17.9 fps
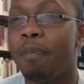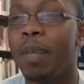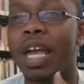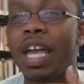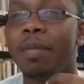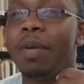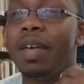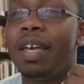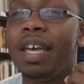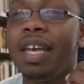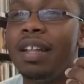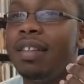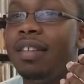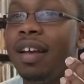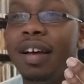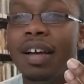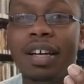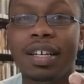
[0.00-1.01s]
Maybe he
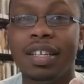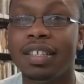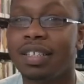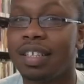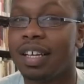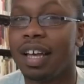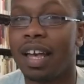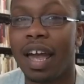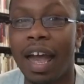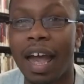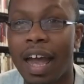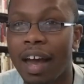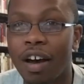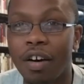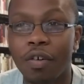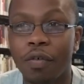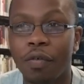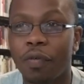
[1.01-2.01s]
does
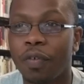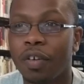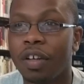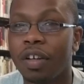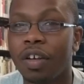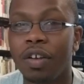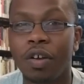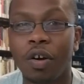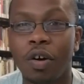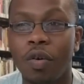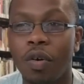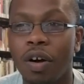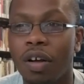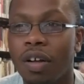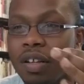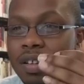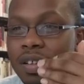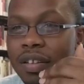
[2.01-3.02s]
have, you know,
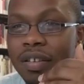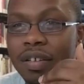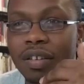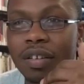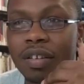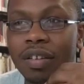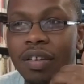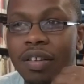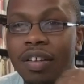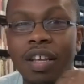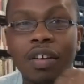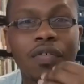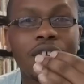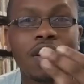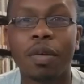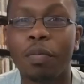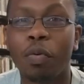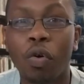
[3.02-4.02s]
a
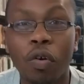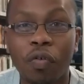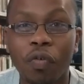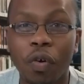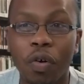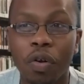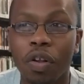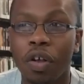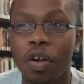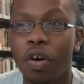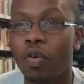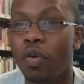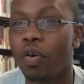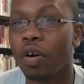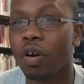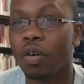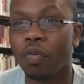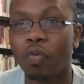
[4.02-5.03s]
dividend portfolio
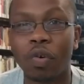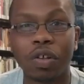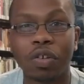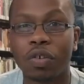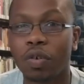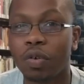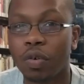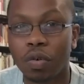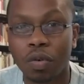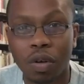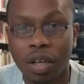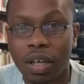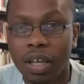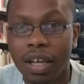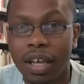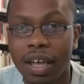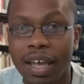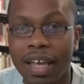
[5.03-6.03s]
or rental
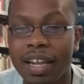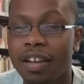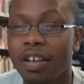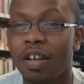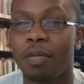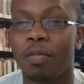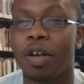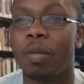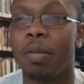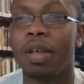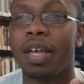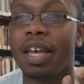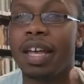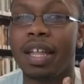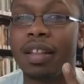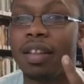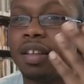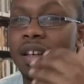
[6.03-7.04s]
income coming
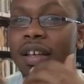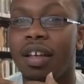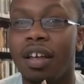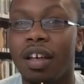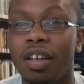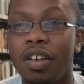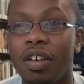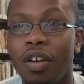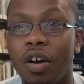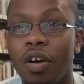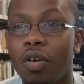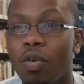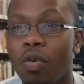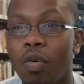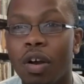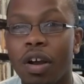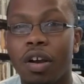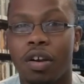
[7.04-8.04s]
in, you know,
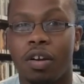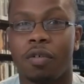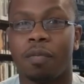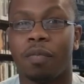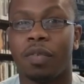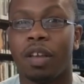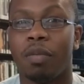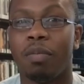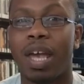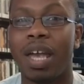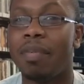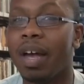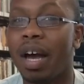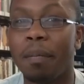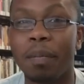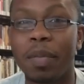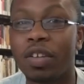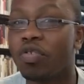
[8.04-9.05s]
where
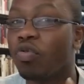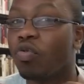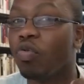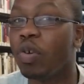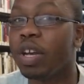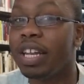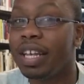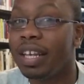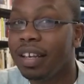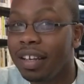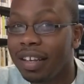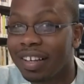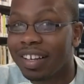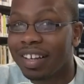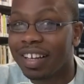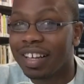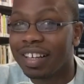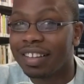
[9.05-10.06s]
maybe I'm misreading
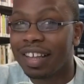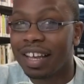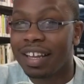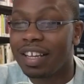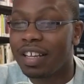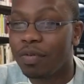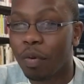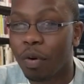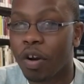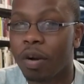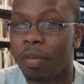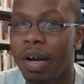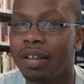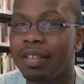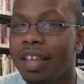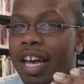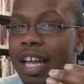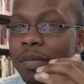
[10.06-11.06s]
that he's worried
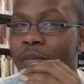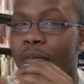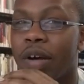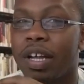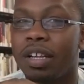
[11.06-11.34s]
about that.